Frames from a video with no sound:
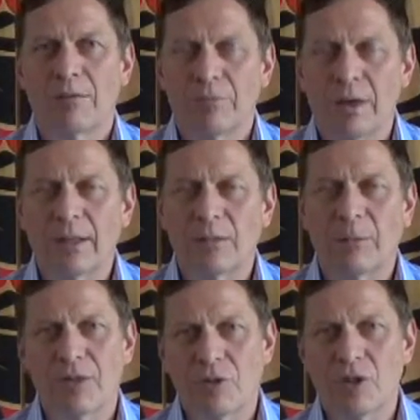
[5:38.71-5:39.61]
final
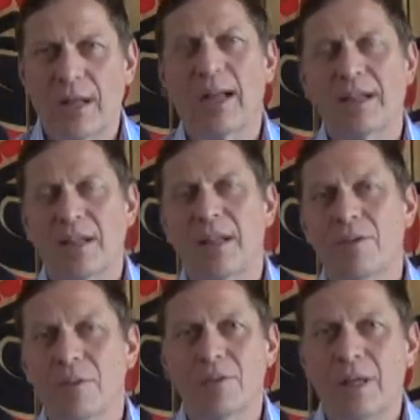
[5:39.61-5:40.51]
message I'd like to
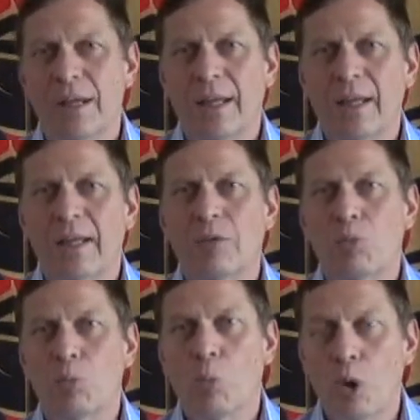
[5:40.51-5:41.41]
give is
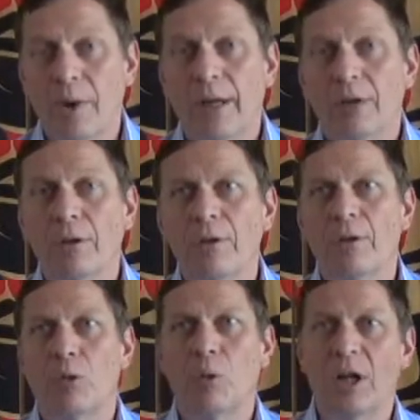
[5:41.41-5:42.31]
we're here.
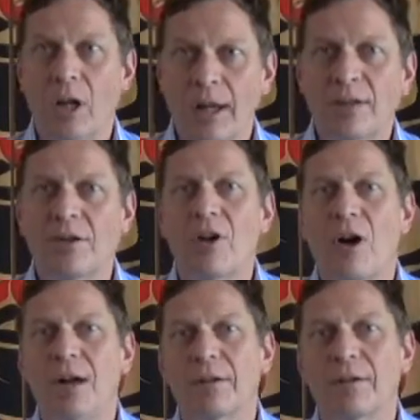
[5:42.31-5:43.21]
We'd like to
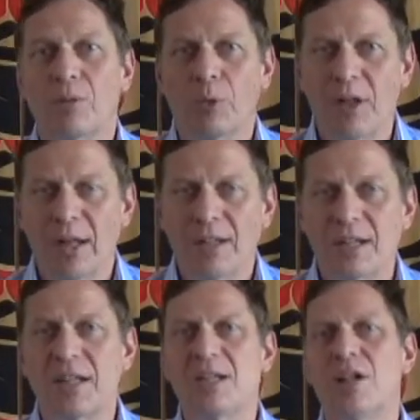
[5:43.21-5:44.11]
talk. We'd like to
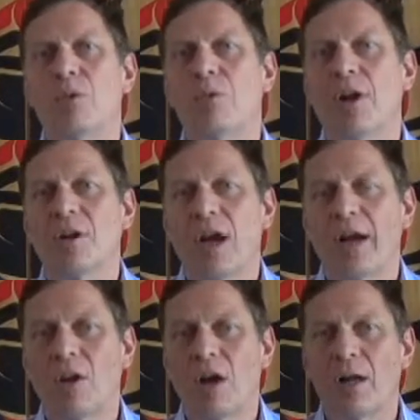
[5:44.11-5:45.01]
continue our
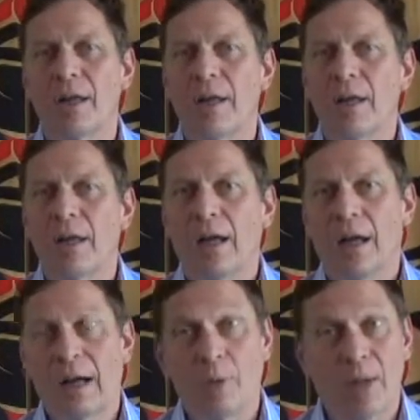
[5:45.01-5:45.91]
dialogue.
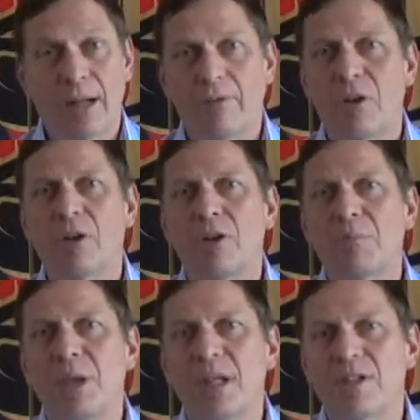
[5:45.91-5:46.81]
We had a very
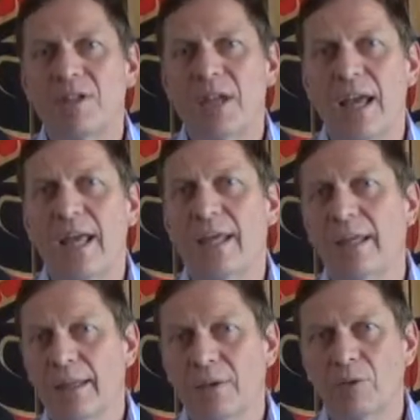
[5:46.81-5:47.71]
good meeting today.
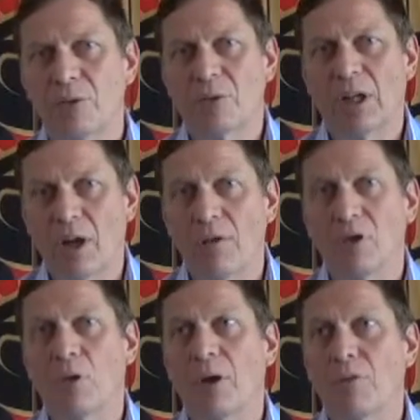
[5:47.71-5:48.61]
It was, in our
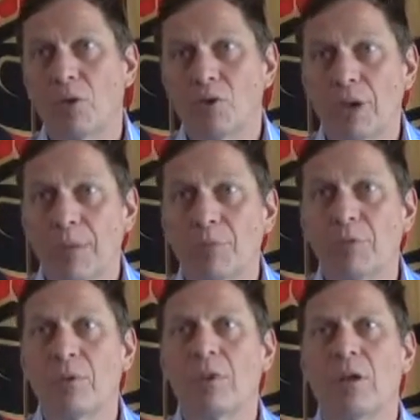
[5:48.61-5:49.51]
view, our first
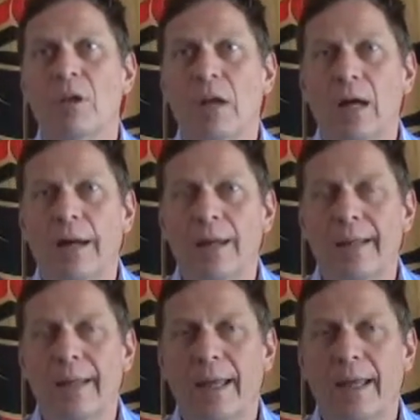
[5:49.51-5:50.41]
steps,
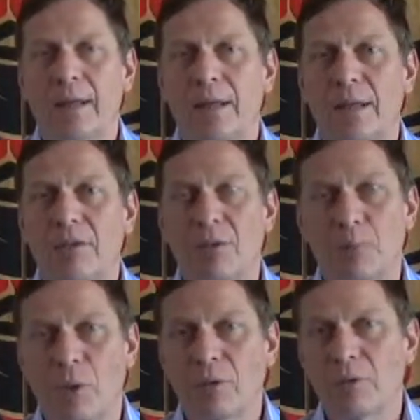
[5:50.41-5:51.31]
and it's
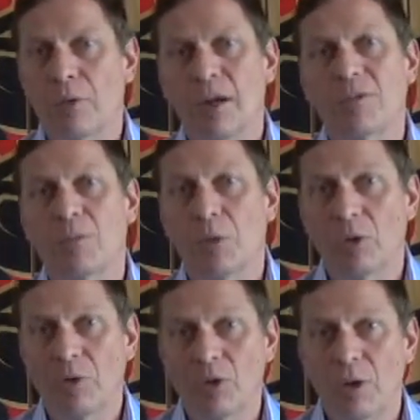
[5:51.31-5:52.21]
important for us to
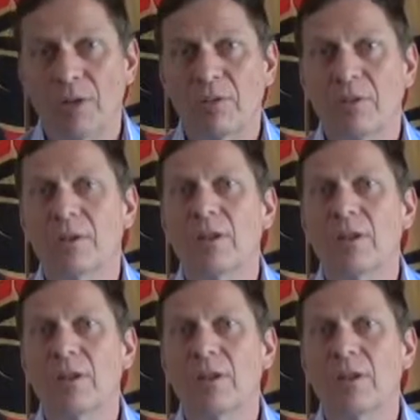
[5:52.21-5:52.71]
build the trust